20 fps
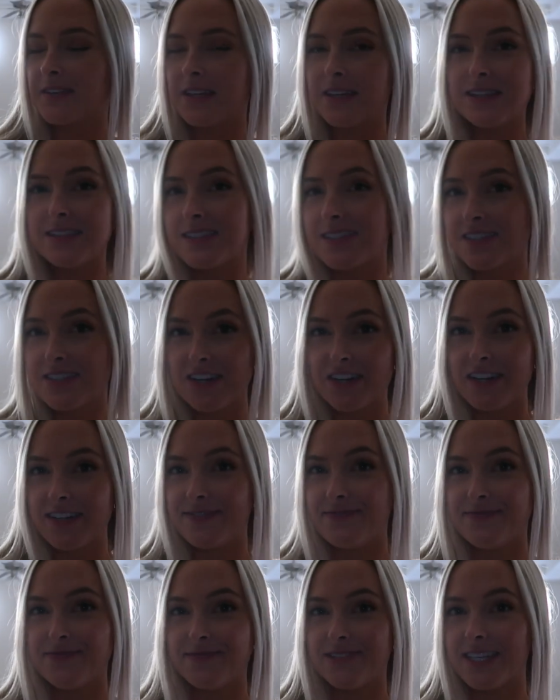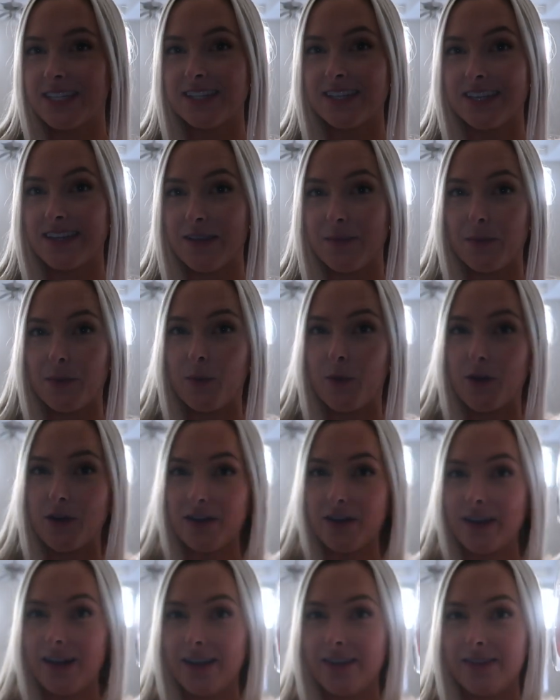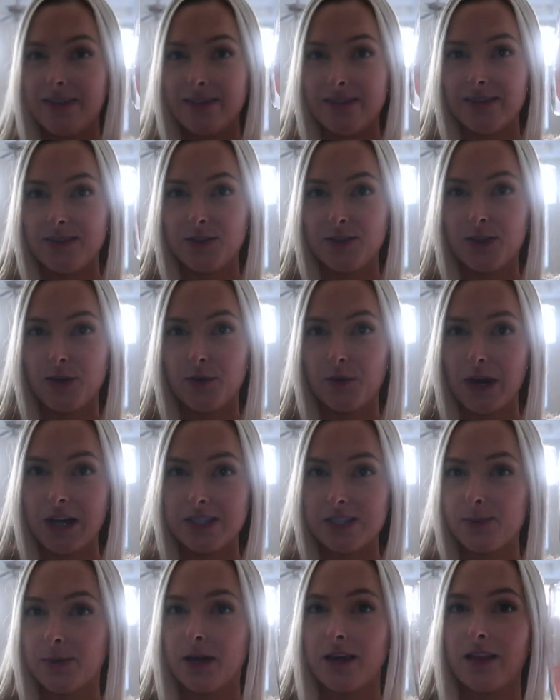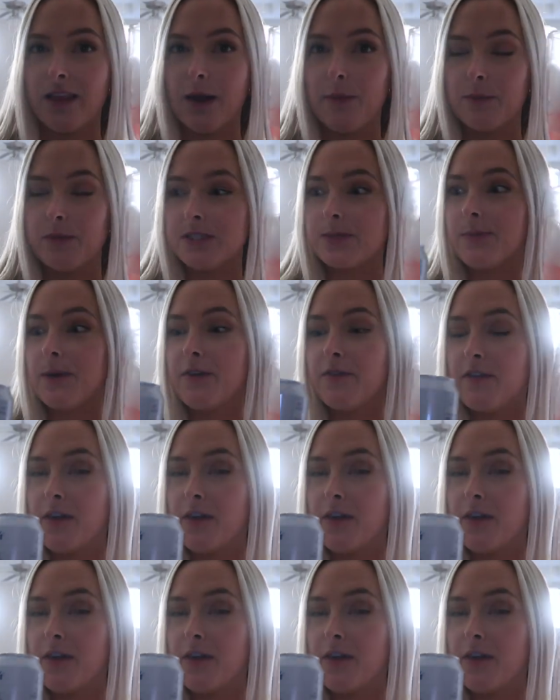This is good. Tastes like lemon water, and the raspberry lime was my